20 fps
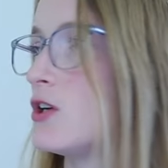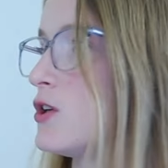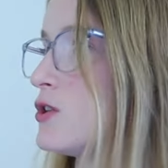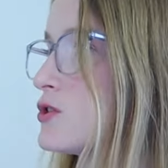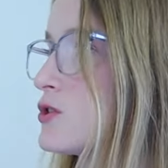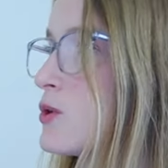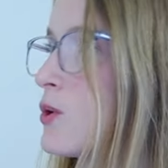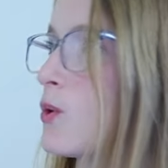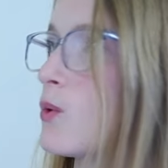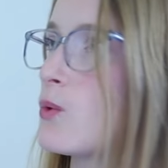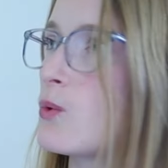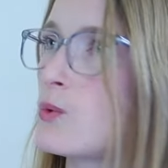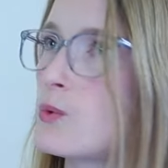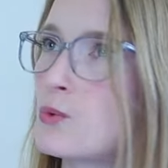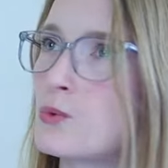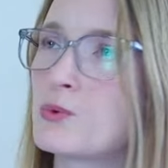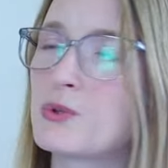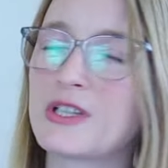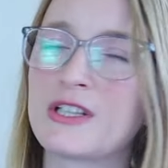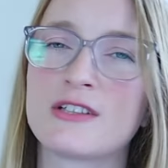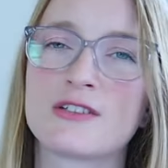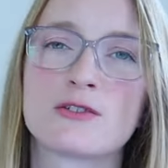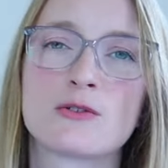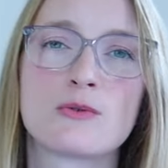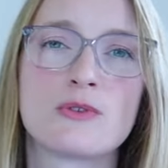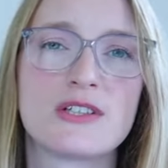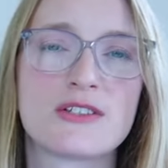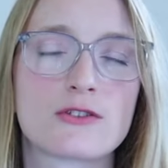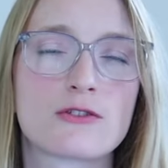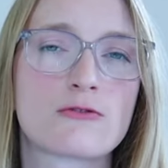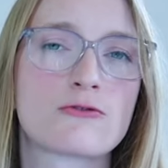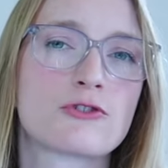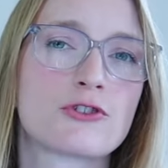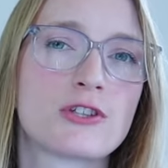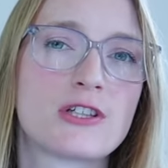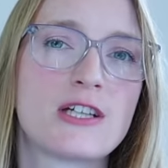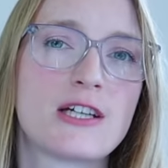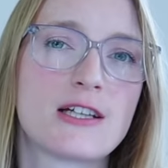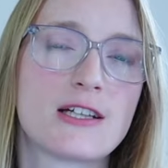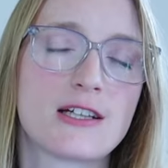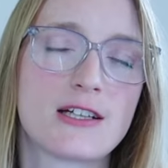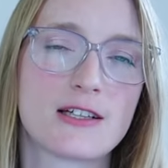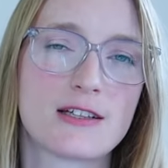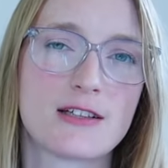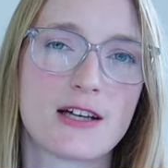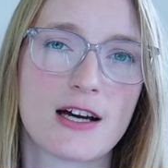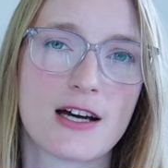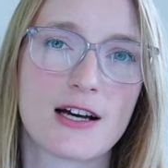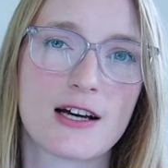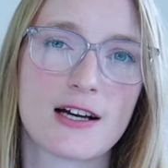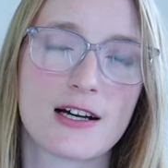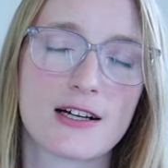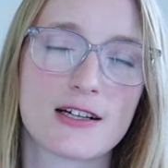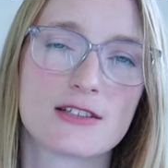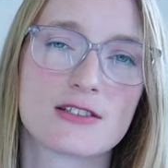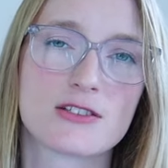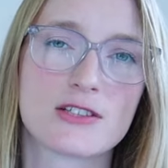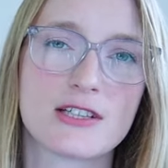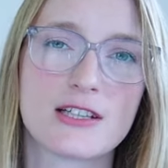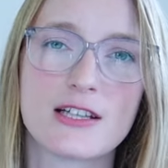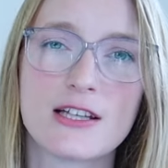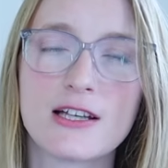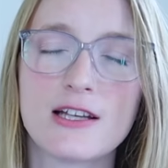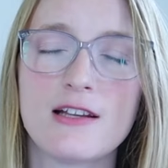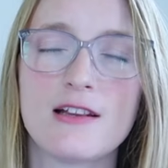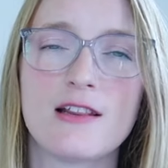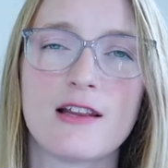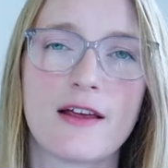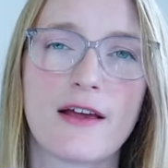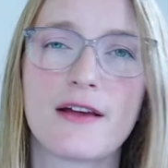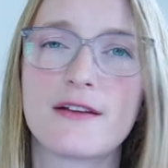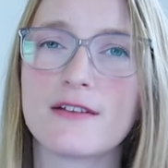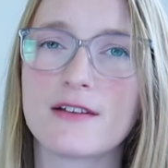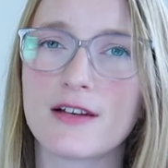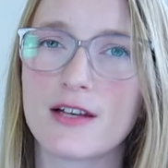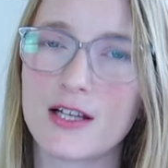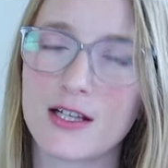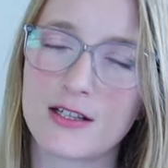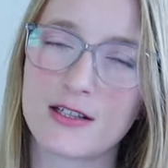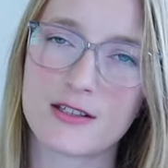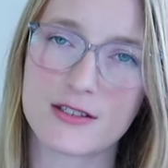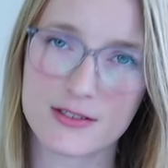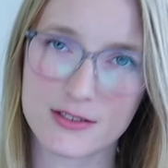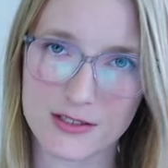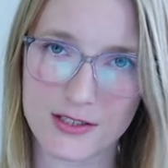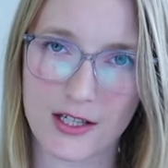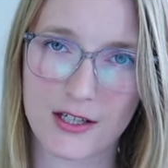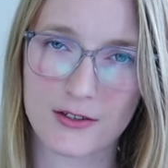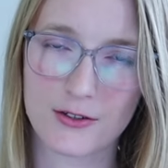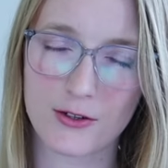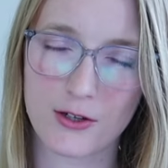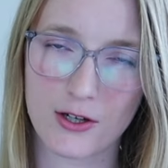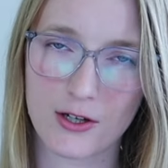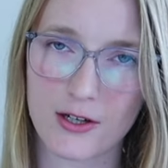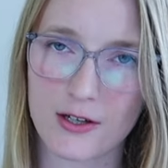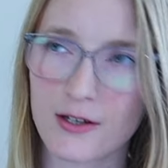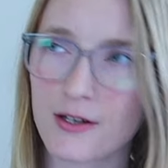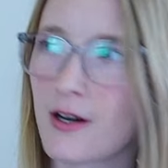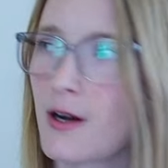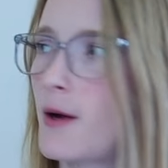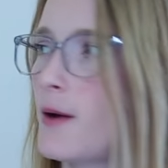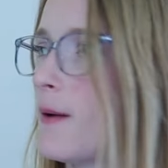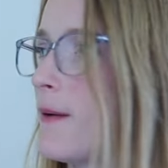So on is always conjugated as il and elle singular,